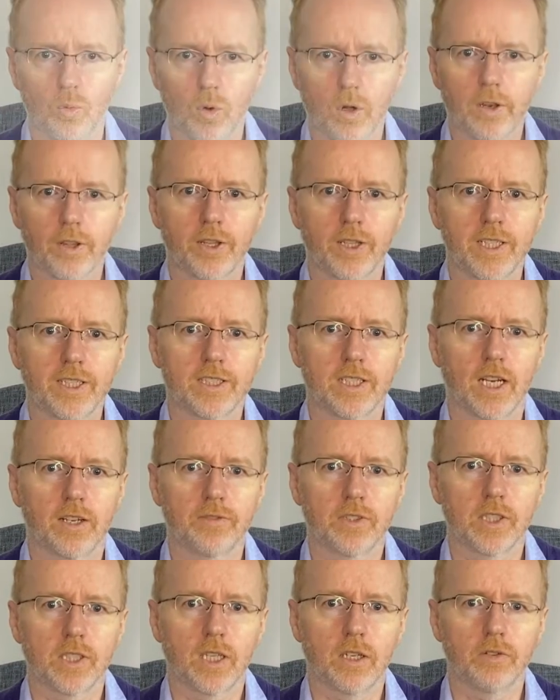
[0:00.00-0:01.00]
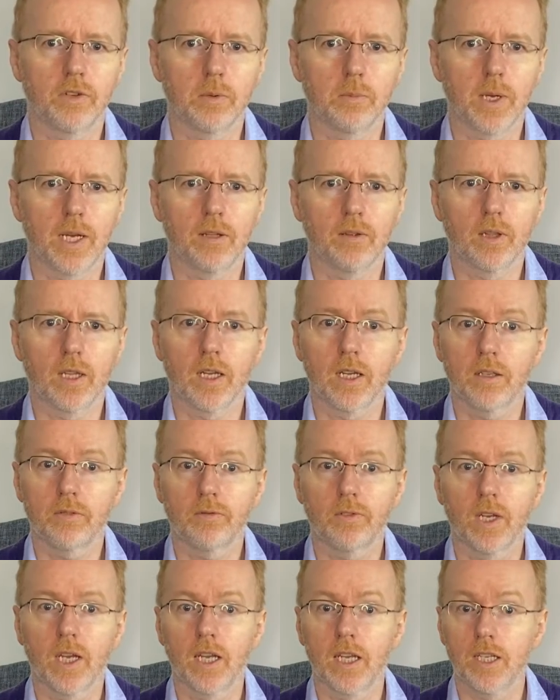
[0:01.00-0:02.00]
One of the things I've discovered about life
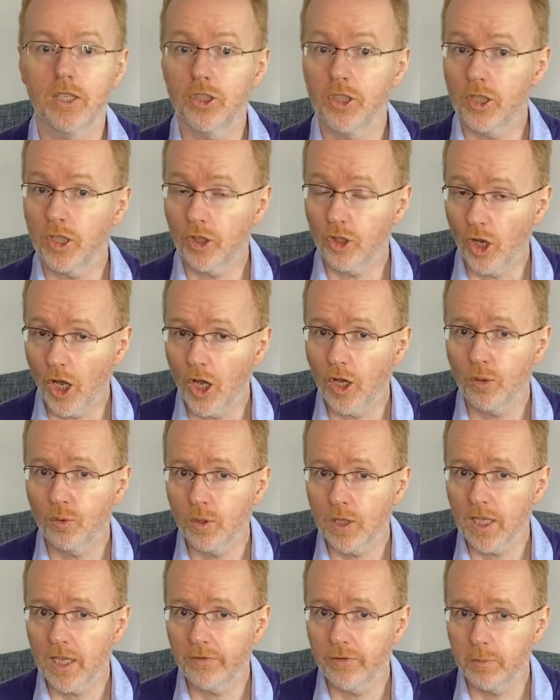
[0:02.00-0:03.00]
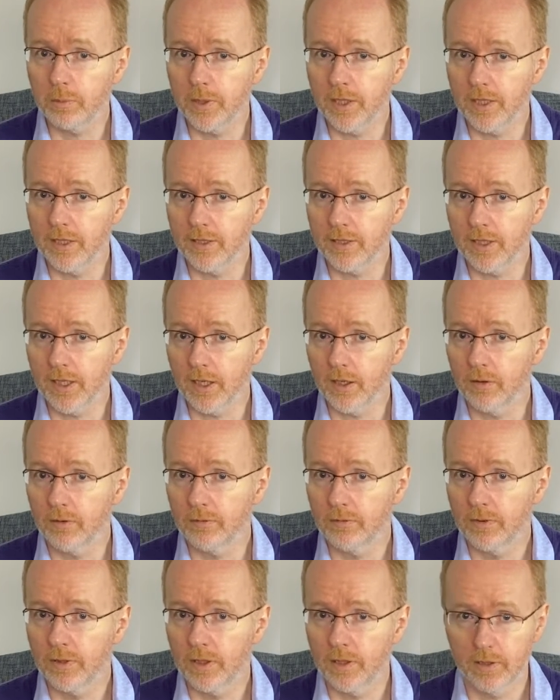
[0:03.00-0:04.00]
is you can only ever be yourself.
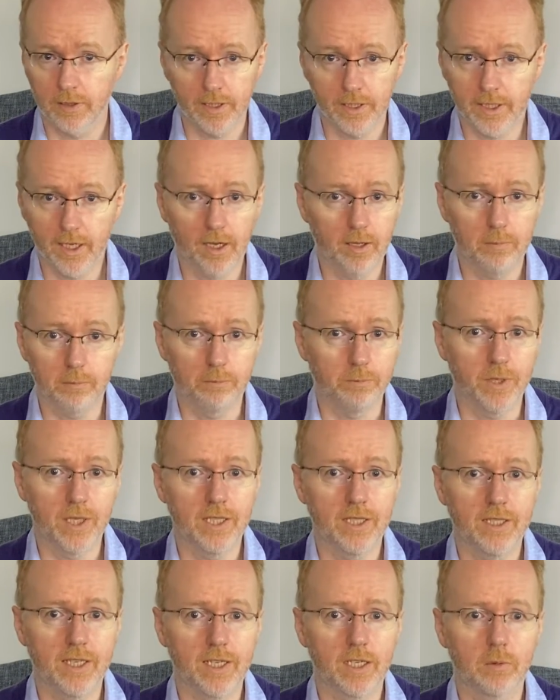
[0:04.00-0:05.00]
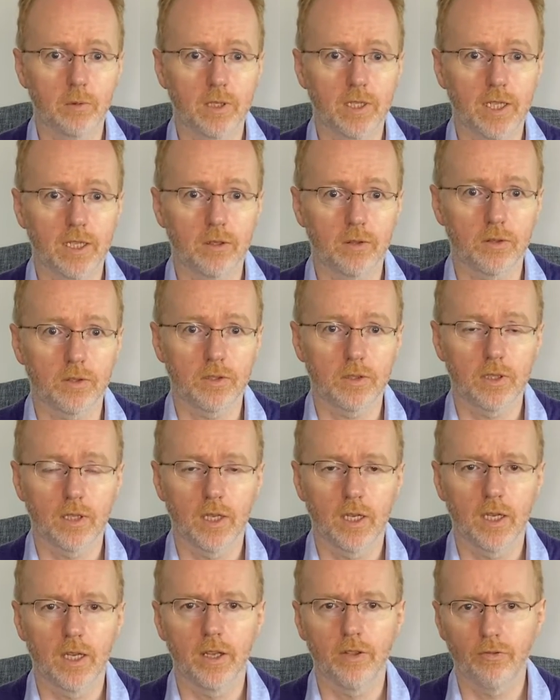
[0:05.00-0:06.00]
You can't be anyone else.
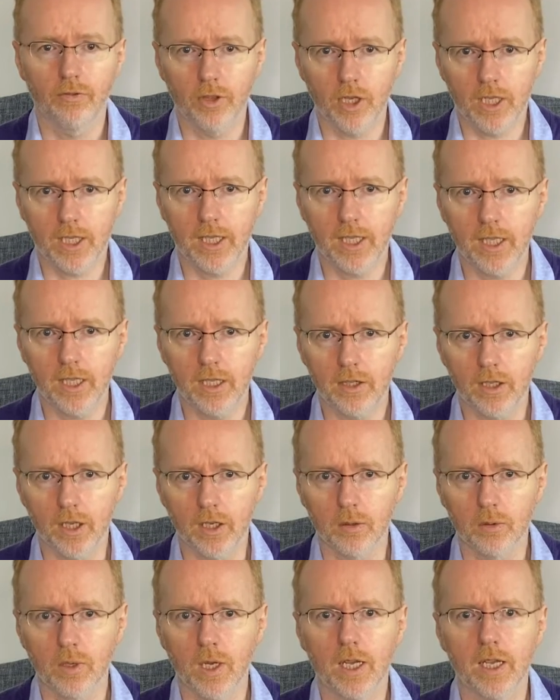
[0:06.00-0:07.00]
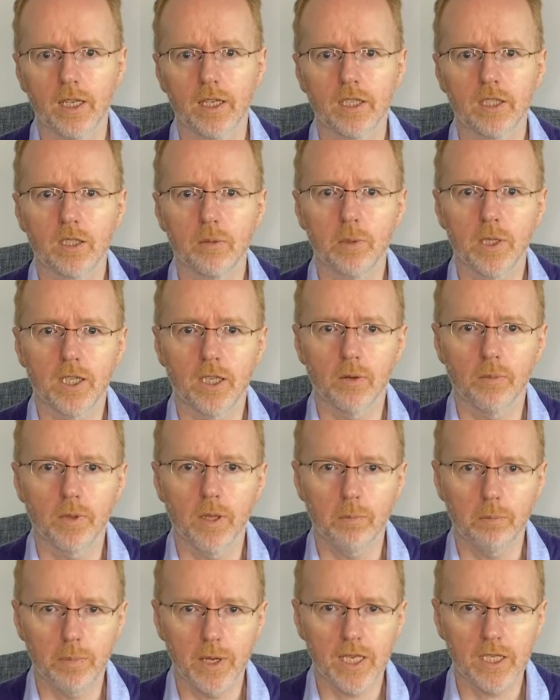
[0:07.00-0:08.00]
The key though is to become
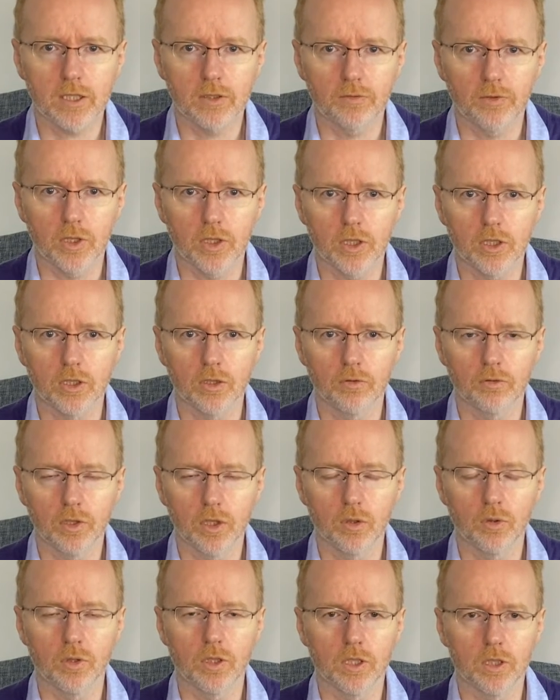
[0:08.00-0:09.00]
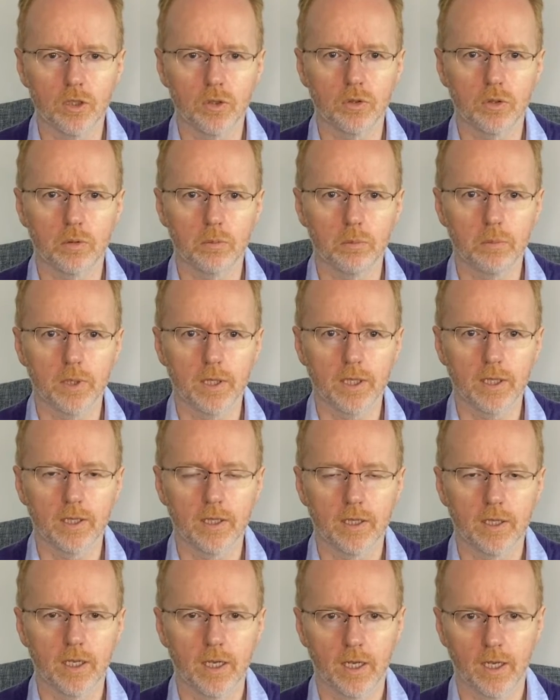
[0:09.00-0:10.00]
the best version of you that you can be.
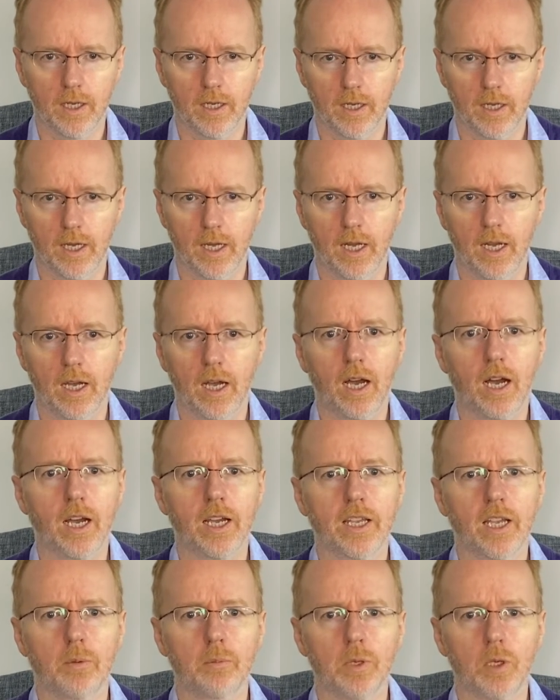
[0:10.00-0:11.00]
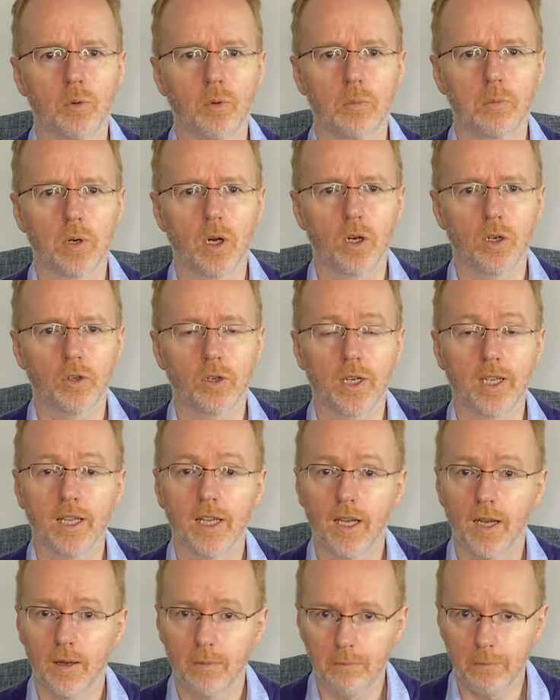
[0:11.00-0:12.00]
Hi, I'm Ewan,
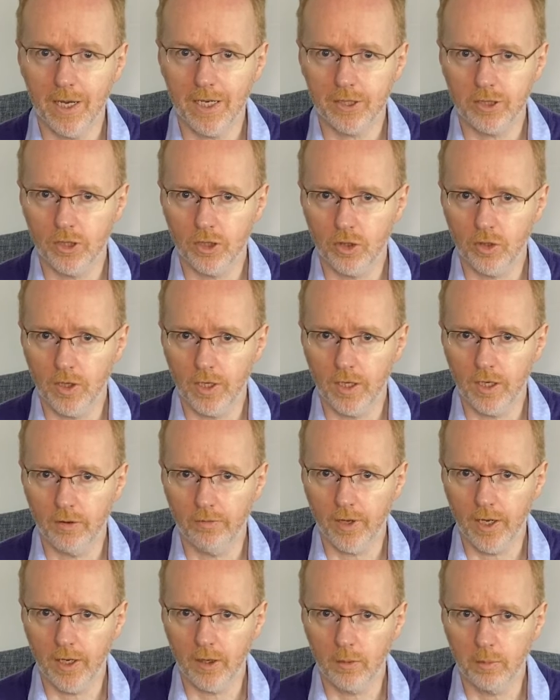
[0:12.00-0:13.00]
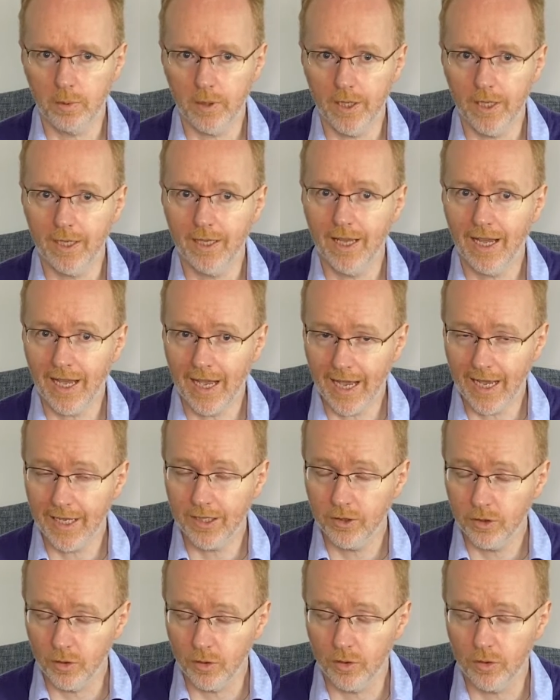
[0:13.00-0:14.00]
Master Trainer of NLP
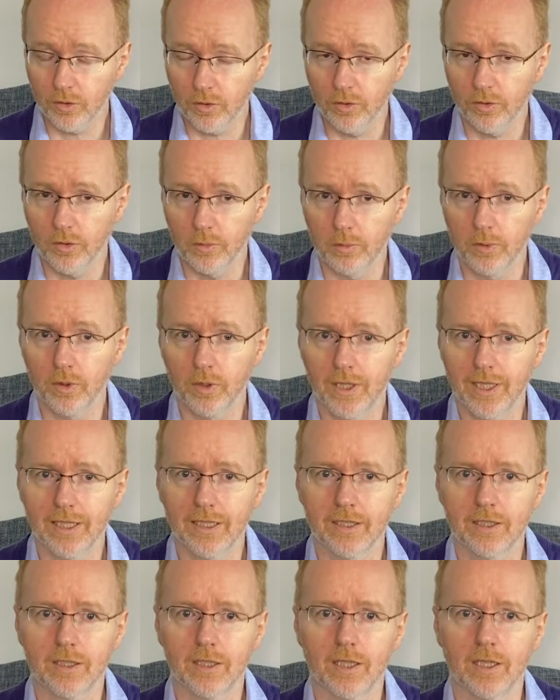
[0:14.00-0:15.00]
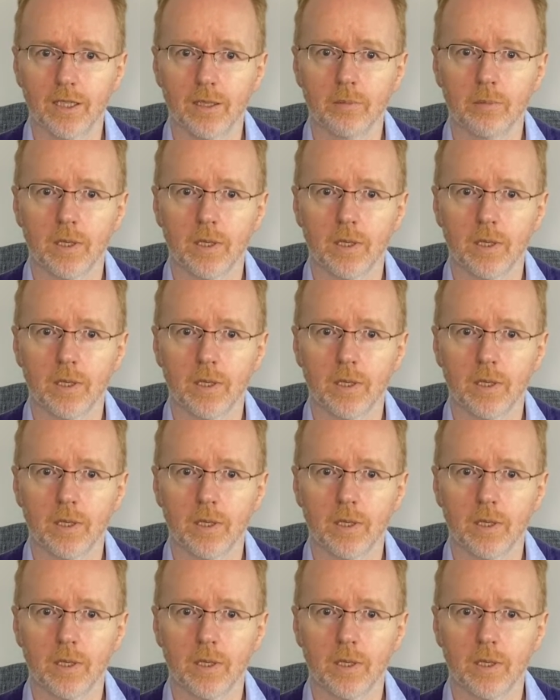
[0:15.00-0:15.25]
and author of the book It's Time.